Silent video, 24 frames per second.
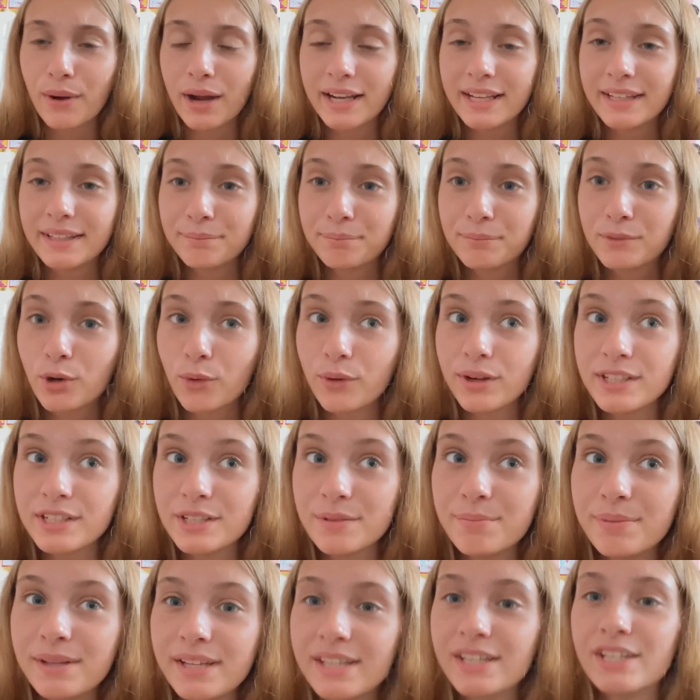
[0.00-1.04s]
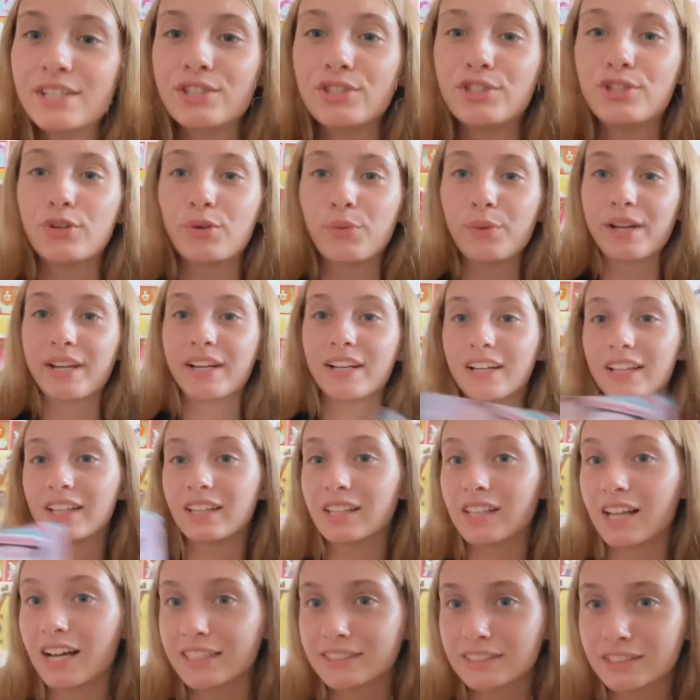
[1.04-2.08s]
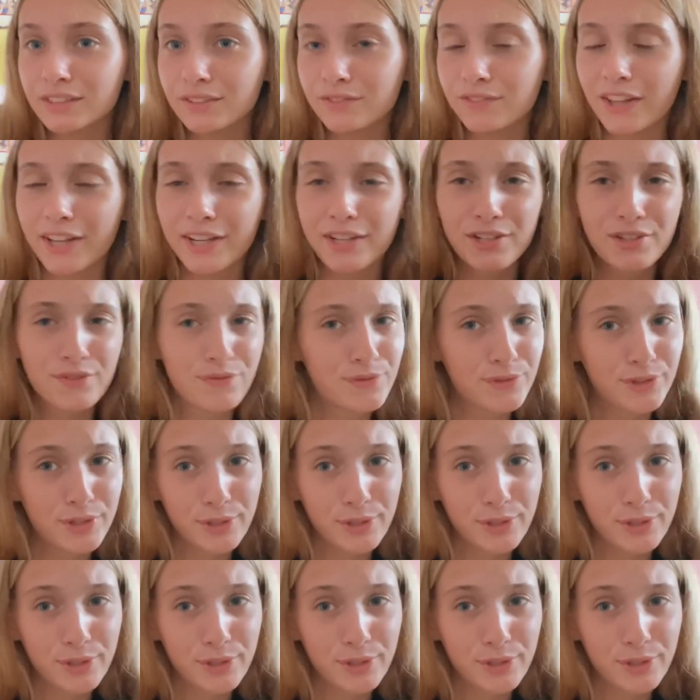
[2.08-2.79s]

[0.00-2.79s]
I'm going to be doing lots of like